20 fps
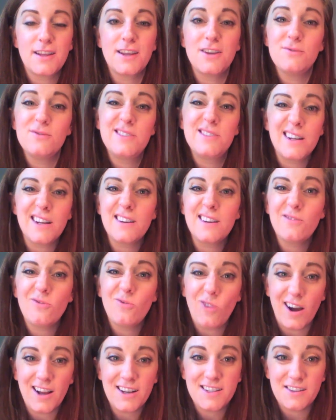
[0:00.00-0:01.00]
that you didn't
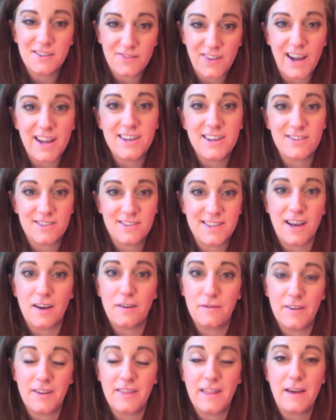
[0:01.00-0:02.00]
want to find
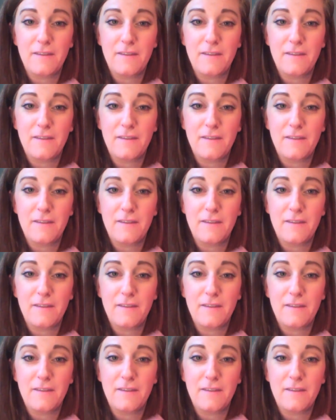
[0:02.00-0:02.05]
yourself in?